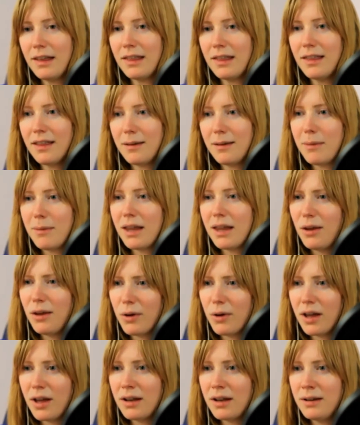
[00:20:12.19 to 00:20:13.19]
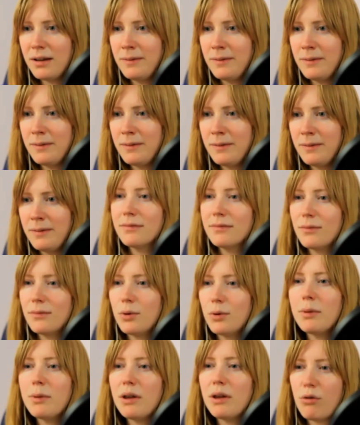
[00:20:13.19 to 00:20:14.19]
The mini one
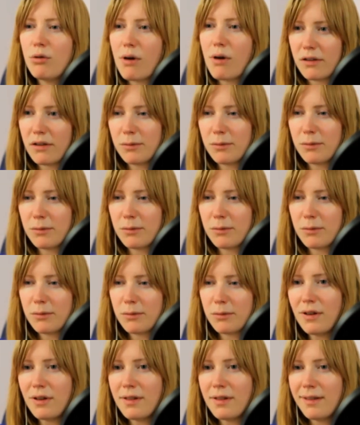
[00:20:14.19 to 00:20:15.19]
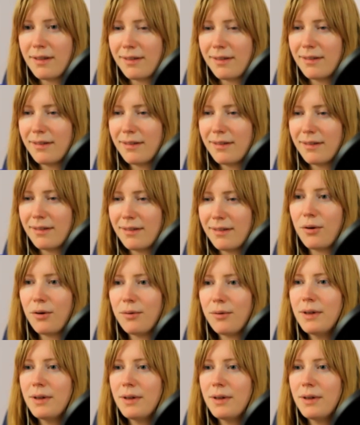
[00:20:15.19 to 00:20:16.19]
would be cross promotions.
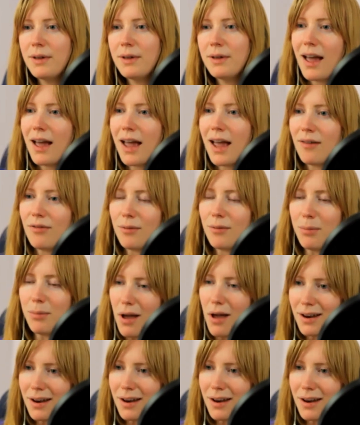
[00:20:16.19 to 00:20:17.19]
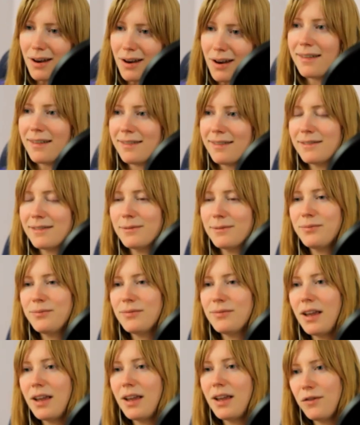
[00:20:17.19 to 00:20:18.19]
So I have the podcast,
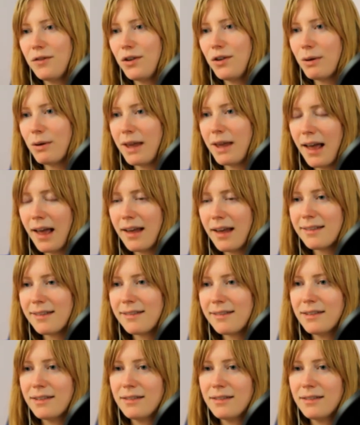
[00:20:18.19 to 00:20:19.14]
interview a guest,